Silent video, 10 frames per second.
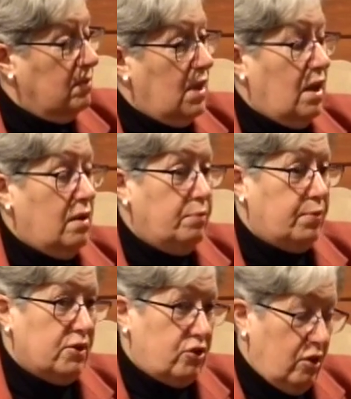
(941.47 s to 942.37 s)
And
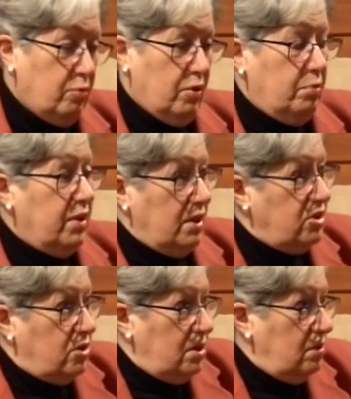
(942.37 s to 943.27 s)
presumably
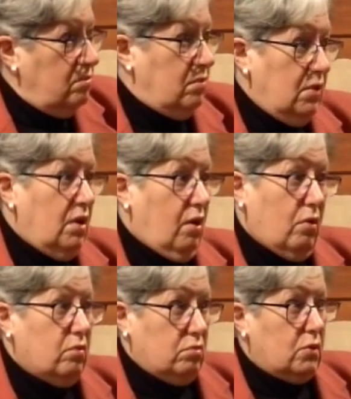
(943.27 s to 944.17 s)
she, you know,
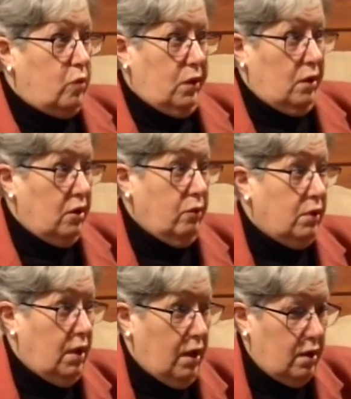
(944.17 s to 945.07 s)
quit Not
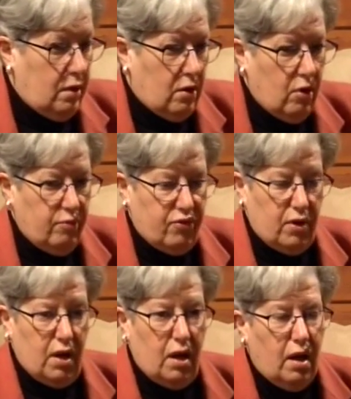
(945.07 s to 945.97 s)
doing that. Hopefully. Yeah,
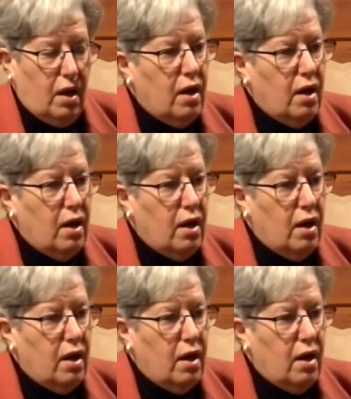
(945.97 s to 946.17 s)
uh-huh.